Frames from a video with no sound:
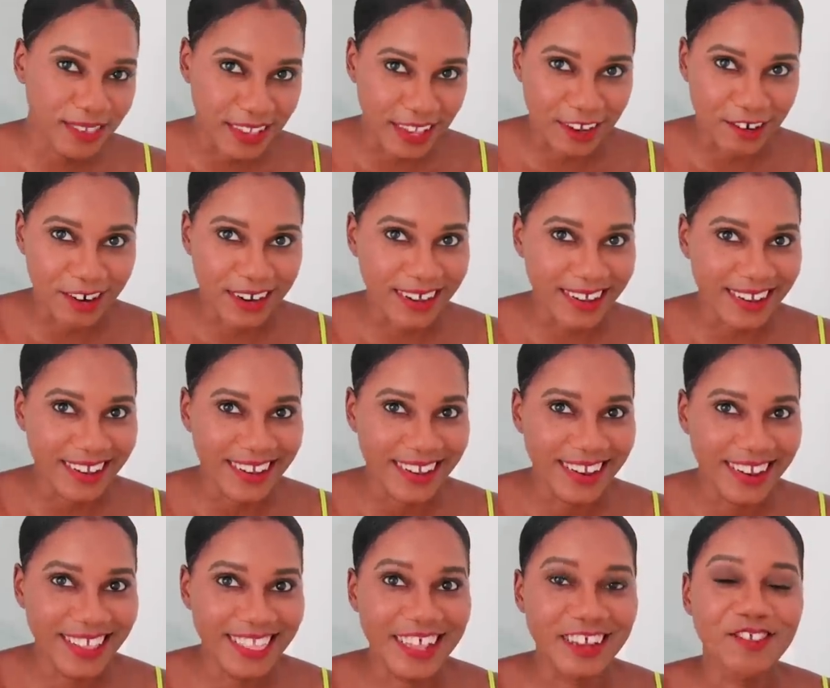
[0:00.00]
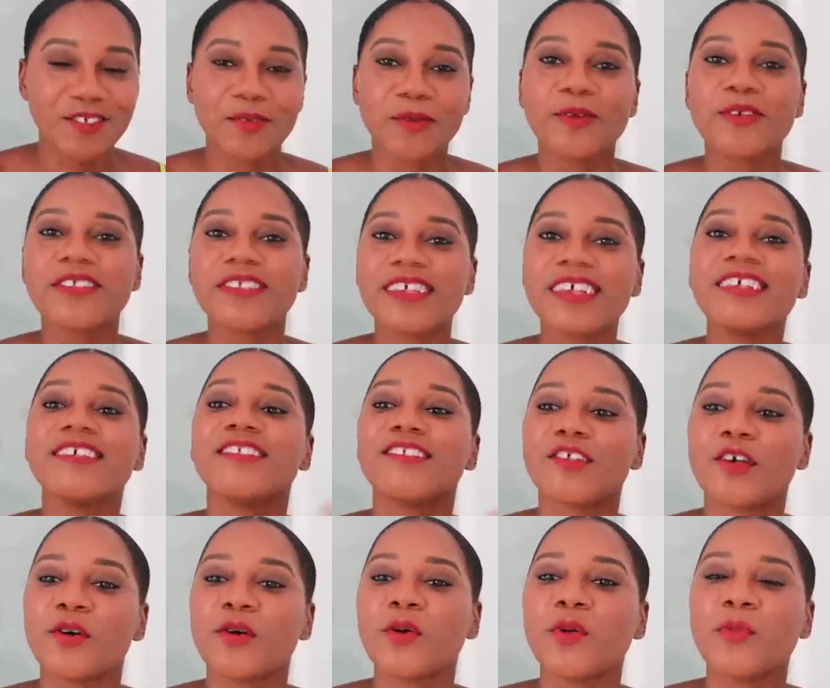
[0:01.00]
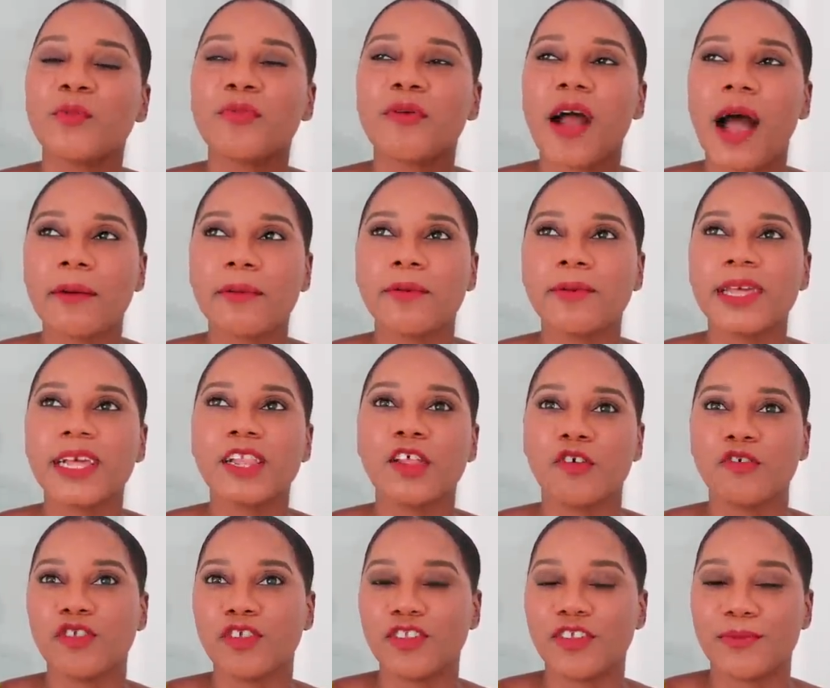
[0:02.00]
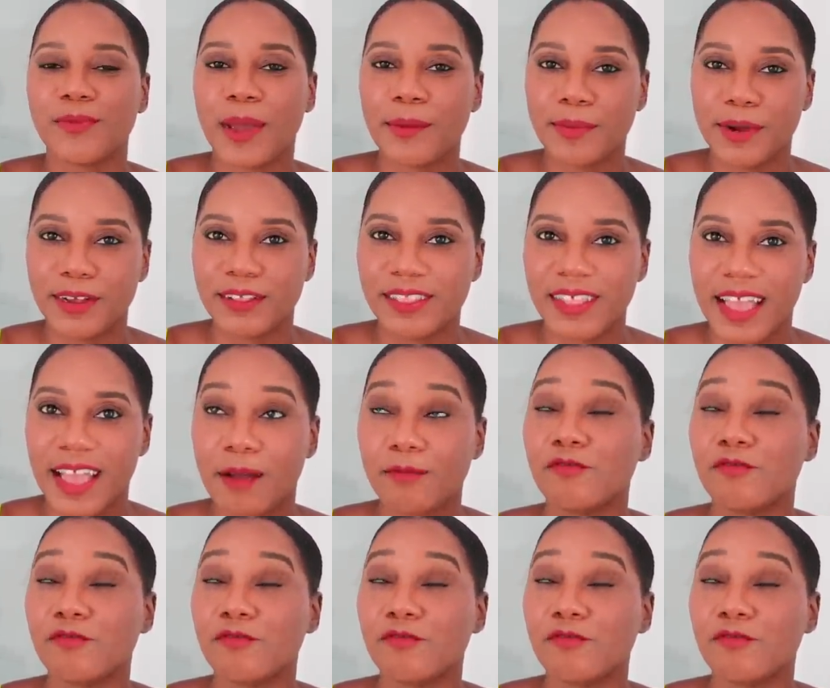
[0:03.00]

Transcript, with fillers: secret that you will see soon, probably closer to my birthday.